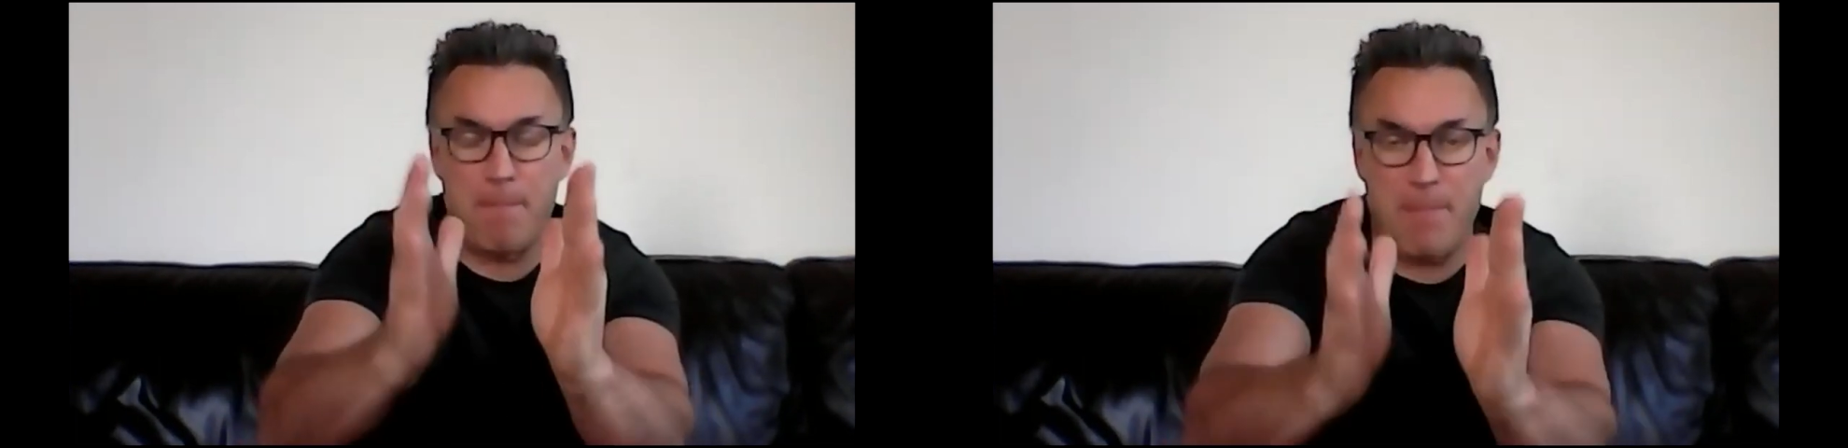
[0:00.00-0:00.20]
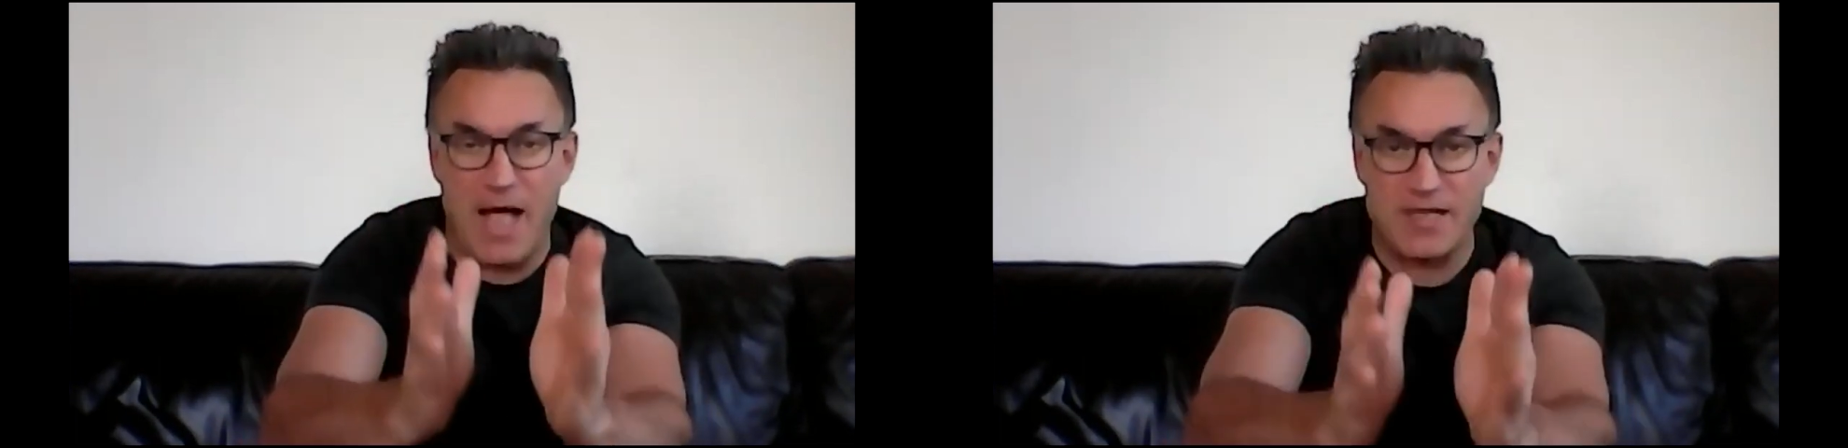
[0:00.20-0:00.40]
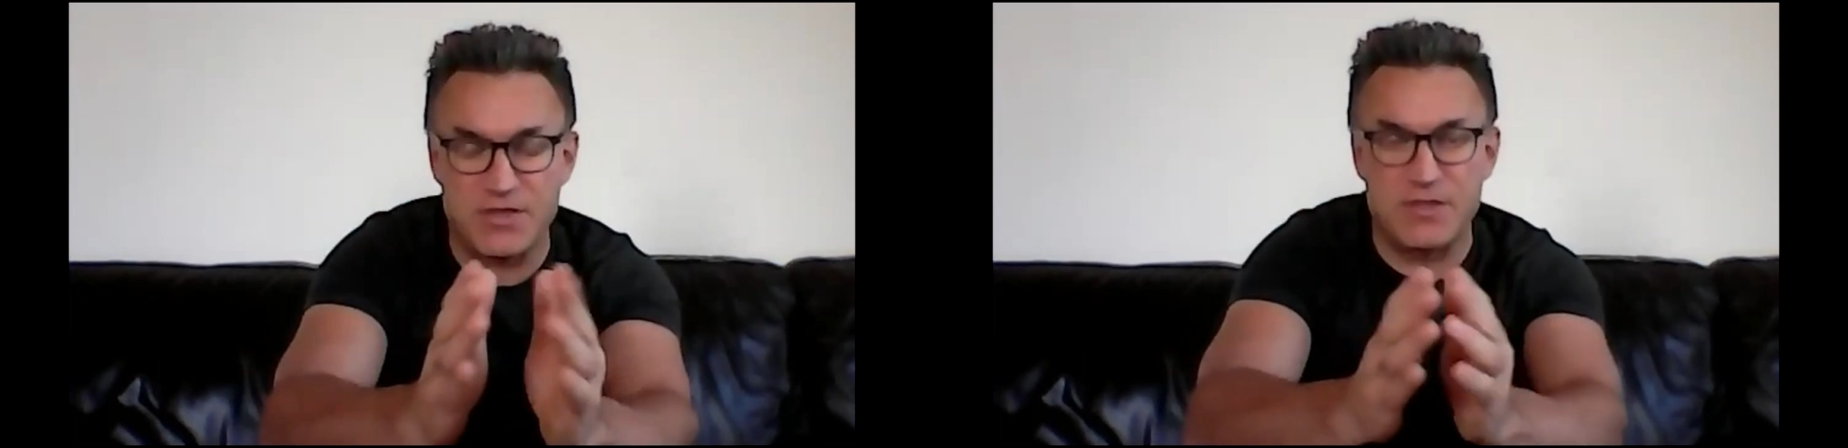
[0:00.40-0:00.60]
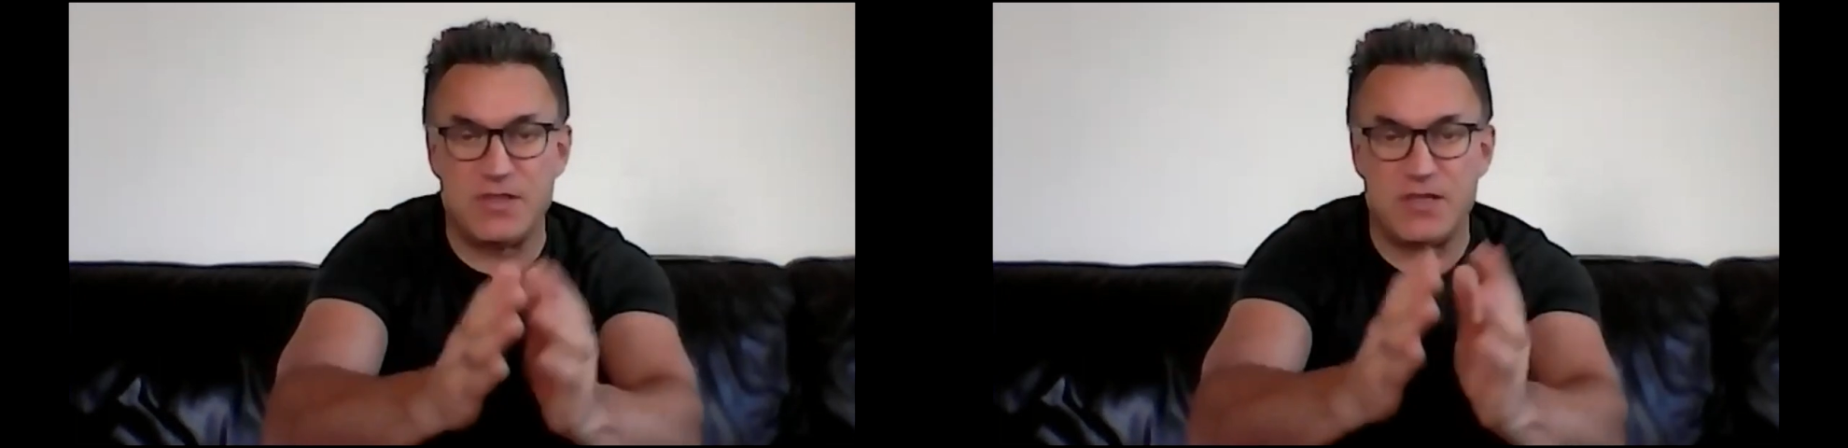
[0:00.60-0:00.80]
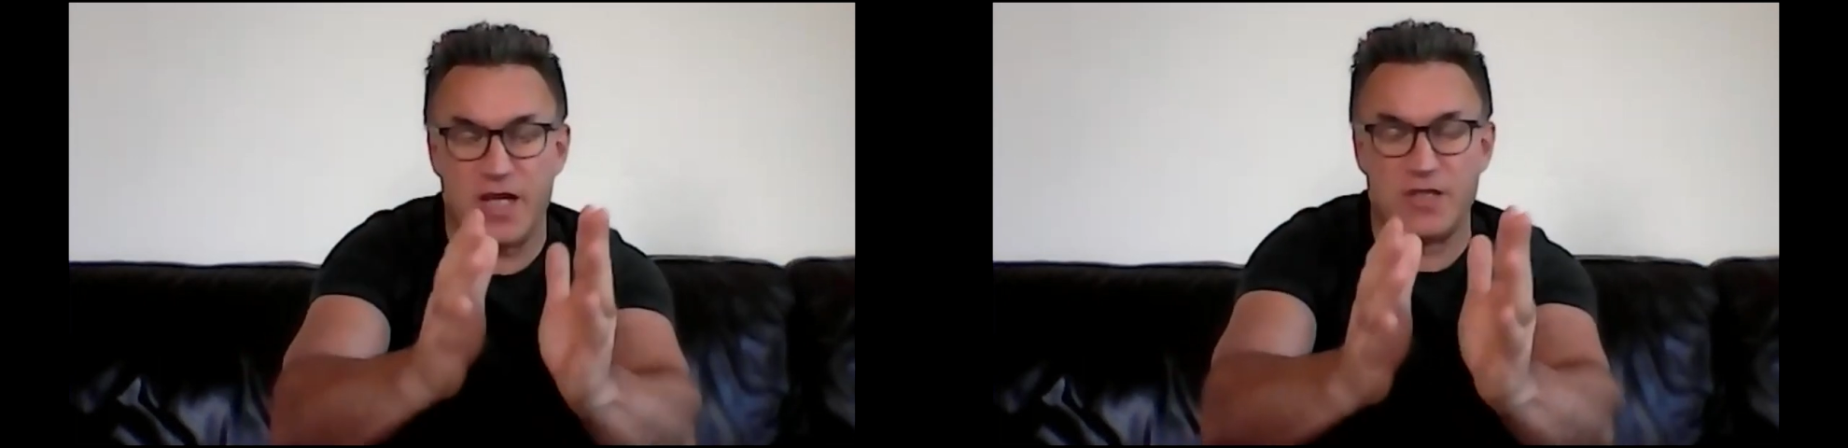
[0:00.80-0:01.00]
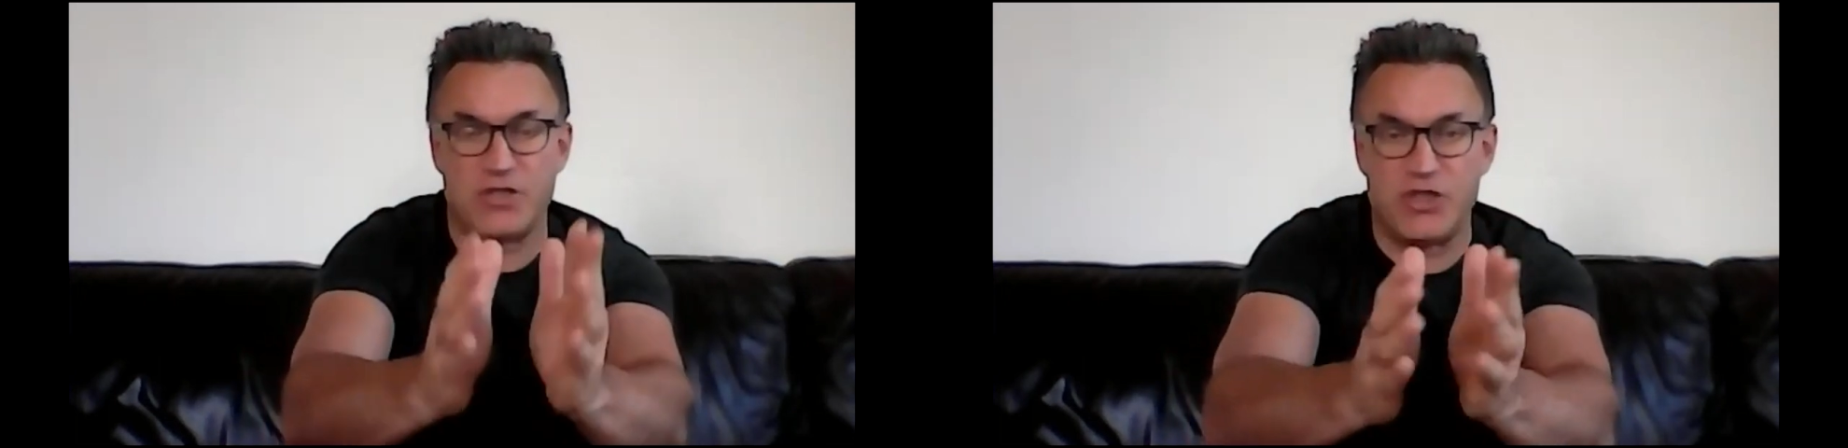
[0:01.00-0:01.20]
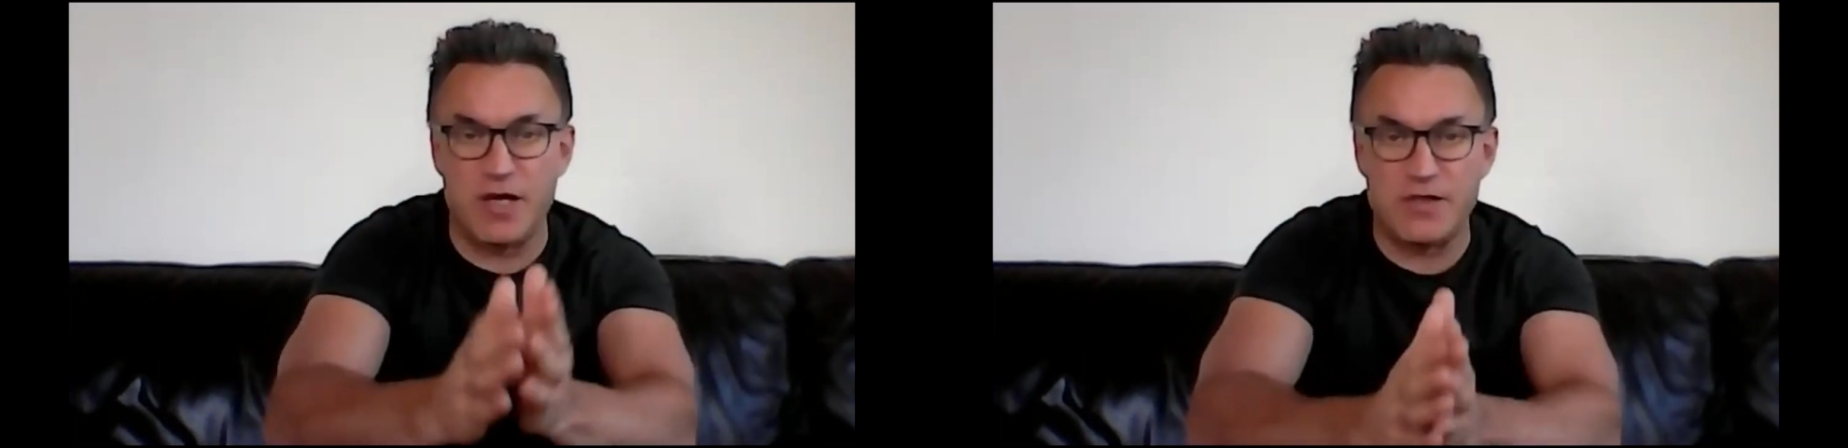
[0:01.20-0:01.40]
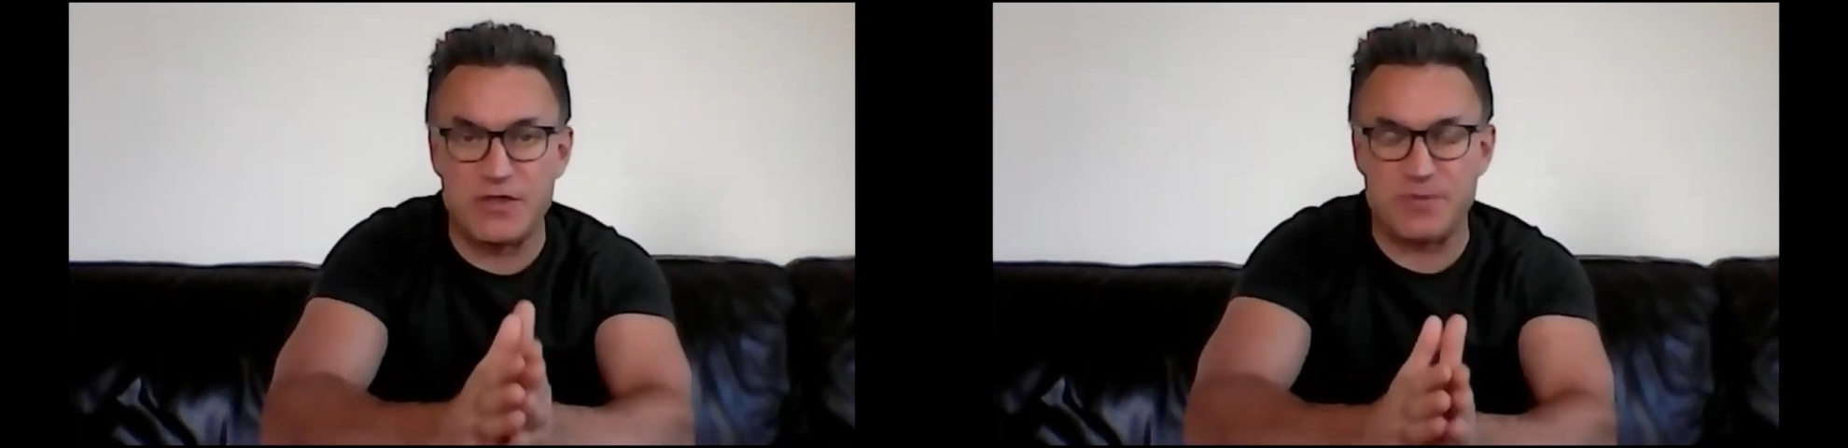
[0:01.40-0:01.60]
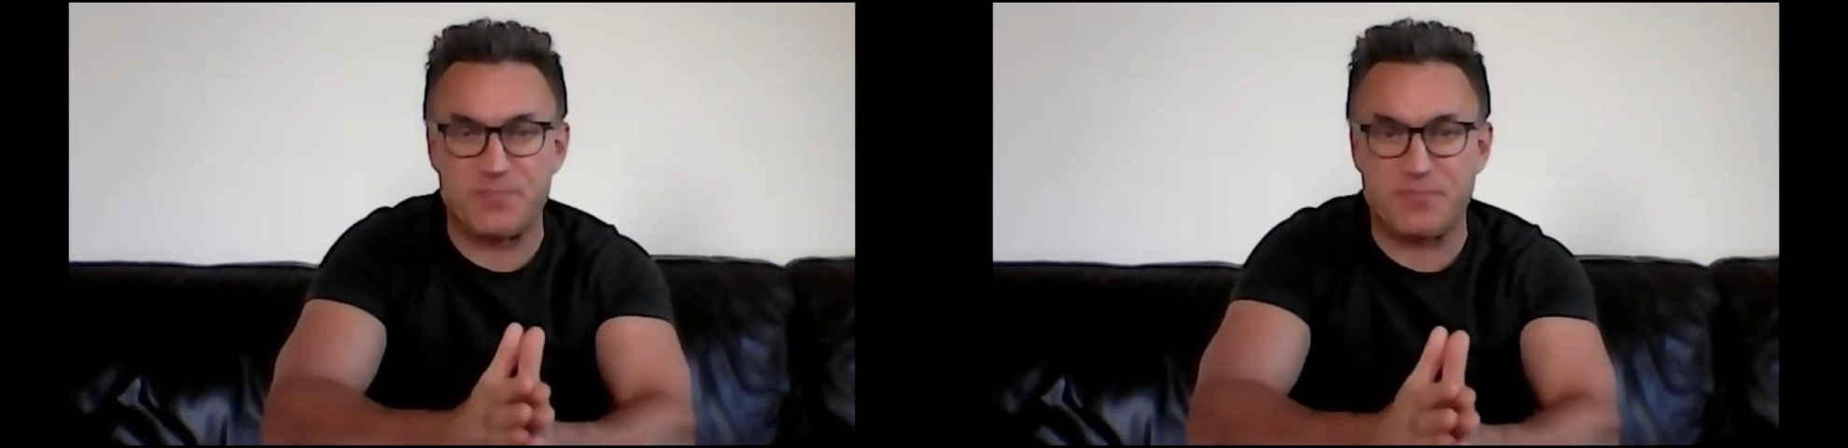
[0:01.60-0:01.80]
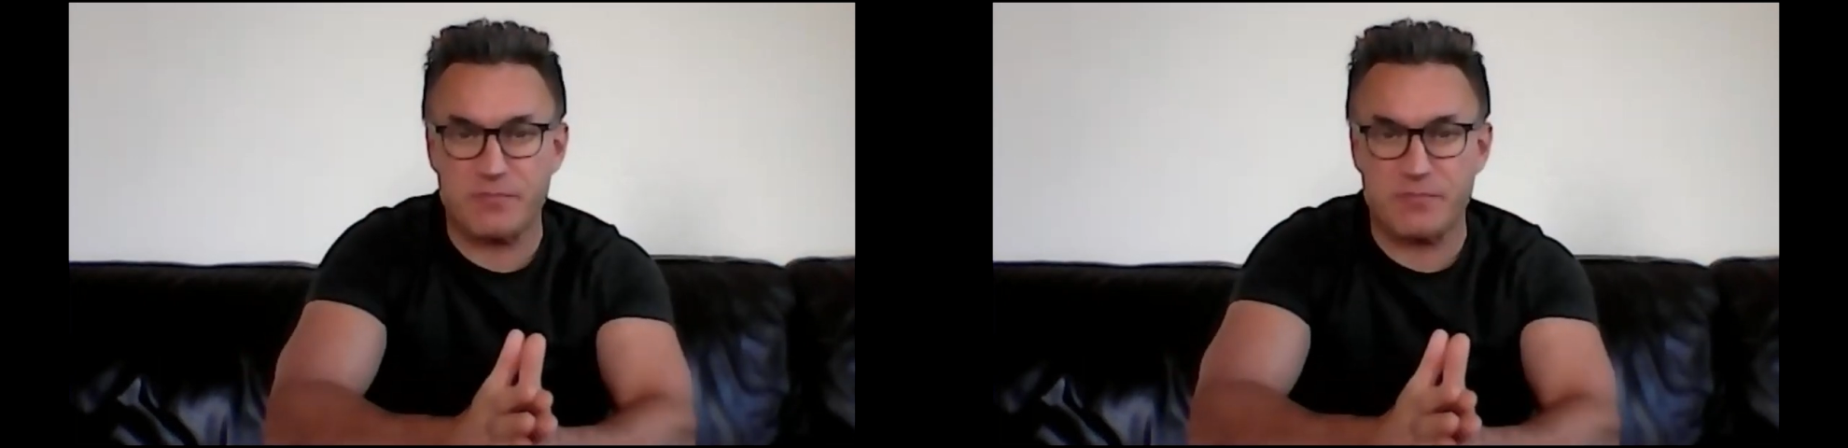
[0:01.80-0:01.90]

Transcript: patterns and chunks.